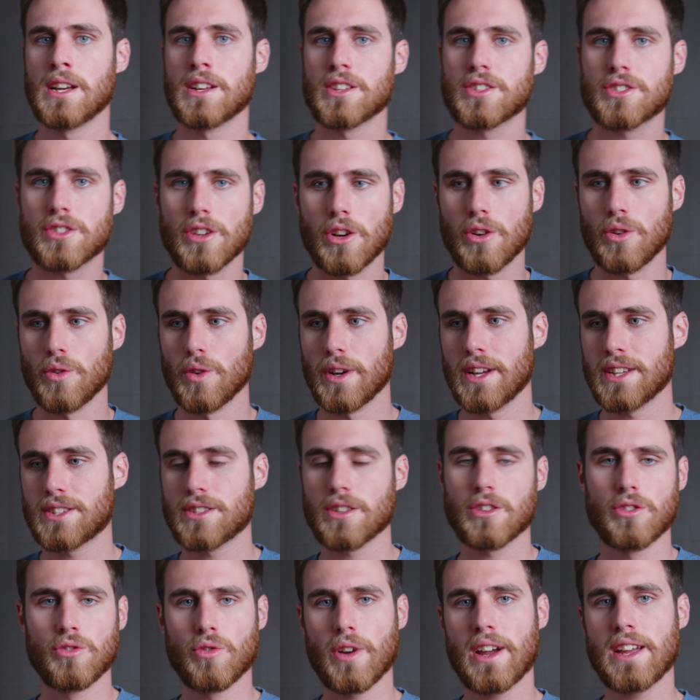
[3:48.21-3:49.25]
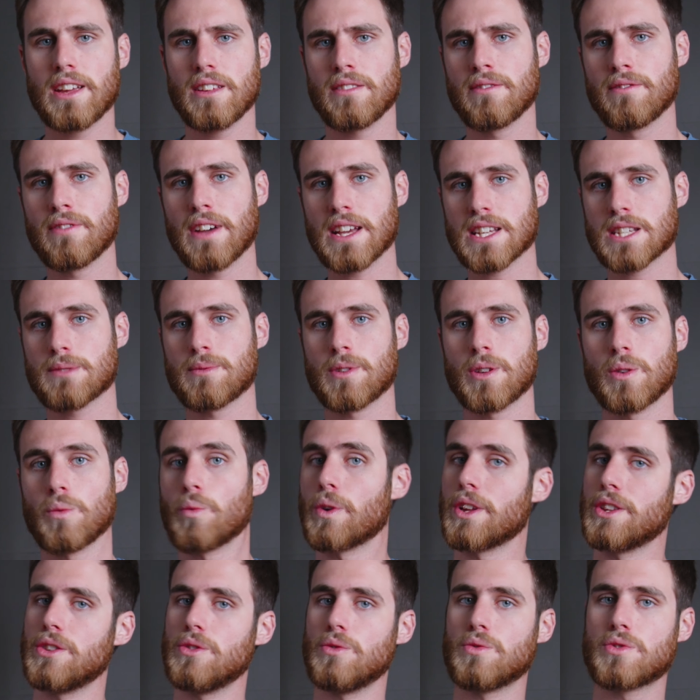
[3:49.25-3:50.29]
So it's a great investment
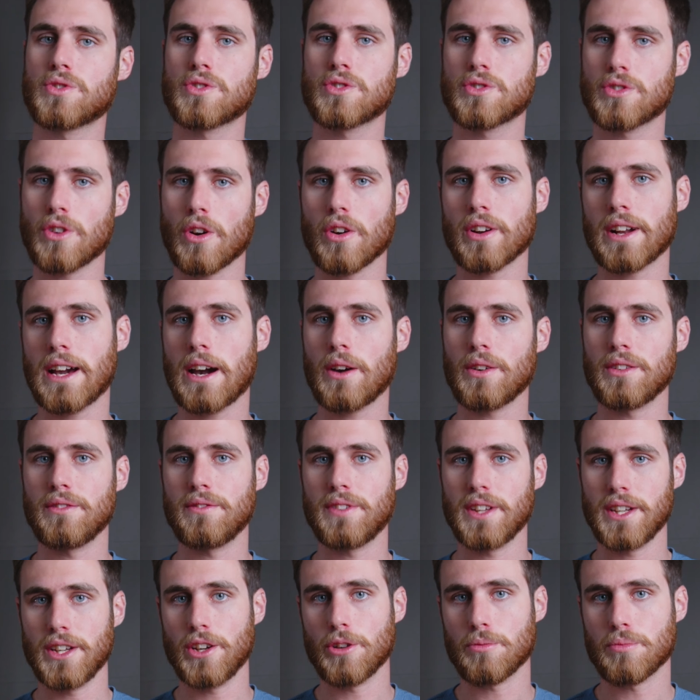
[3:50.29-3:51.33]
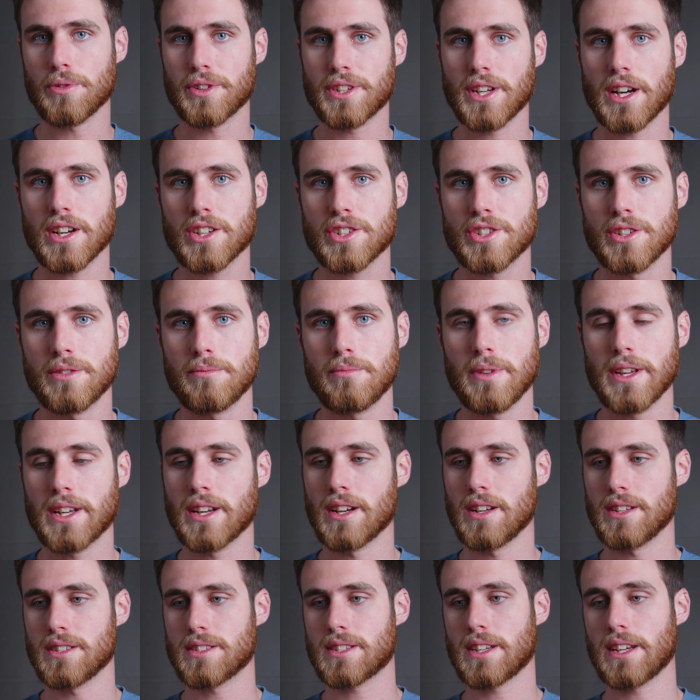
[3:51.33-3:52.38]
when you start out in video production
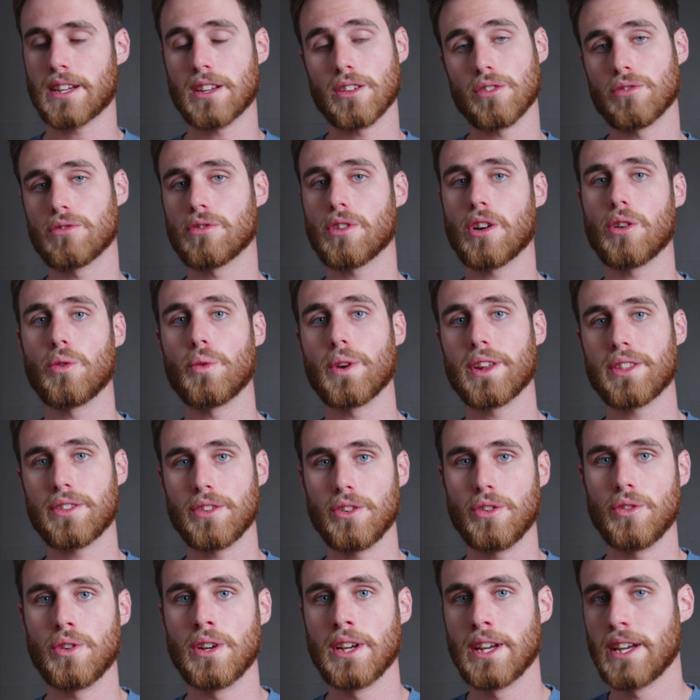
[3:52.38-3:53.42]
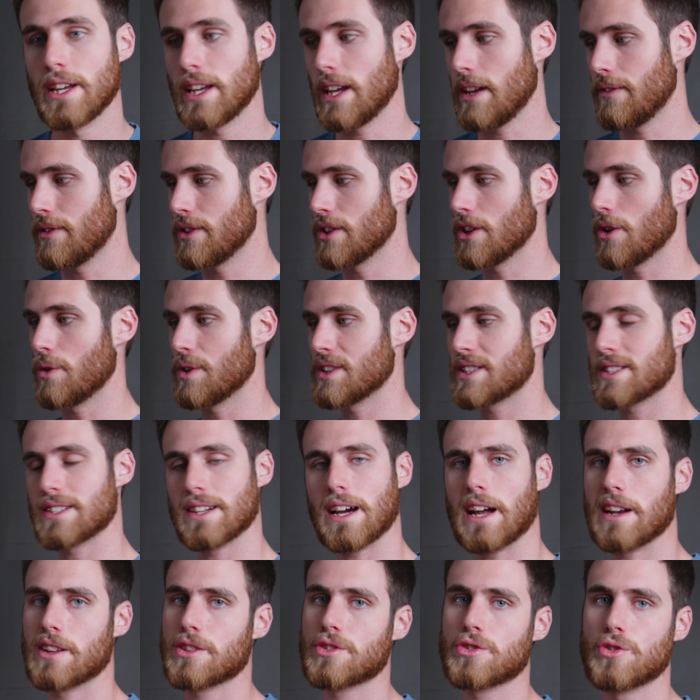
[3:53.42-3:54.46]
because it can grow with you, even though it's
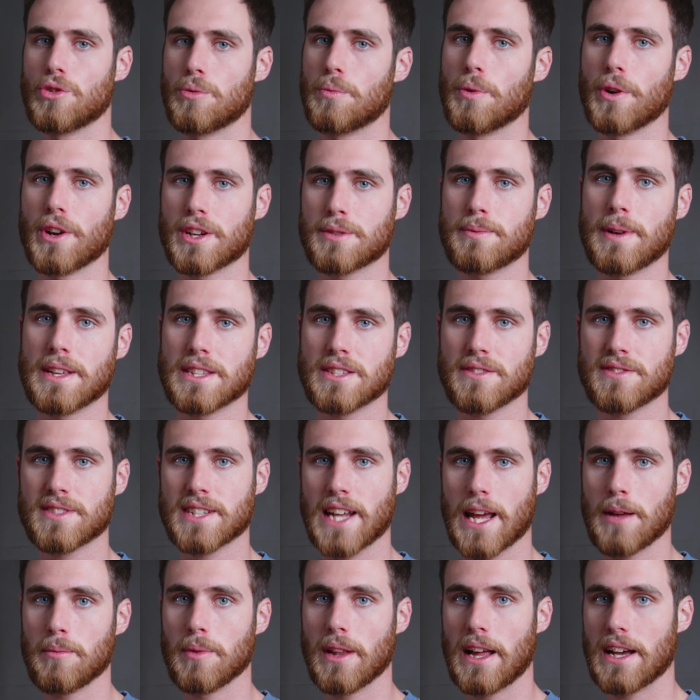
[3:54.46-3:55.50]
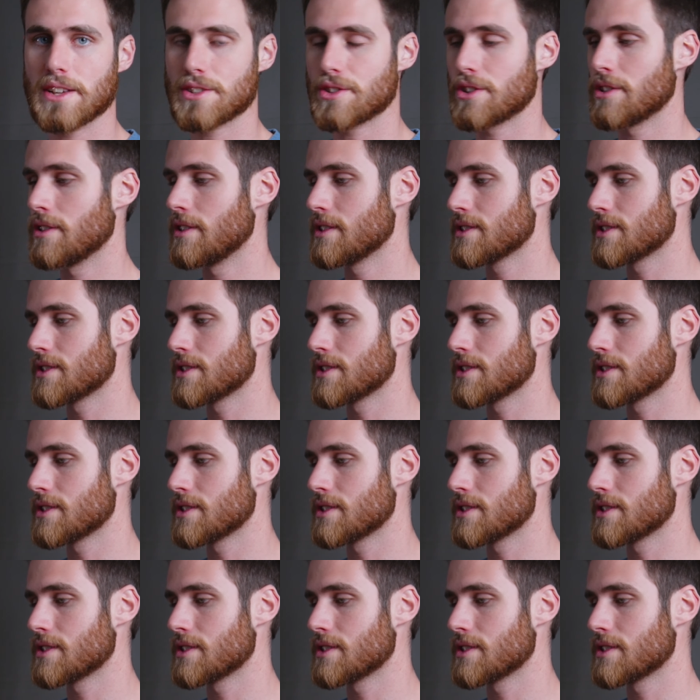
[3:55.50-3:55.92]
not a super expensive stabilizer.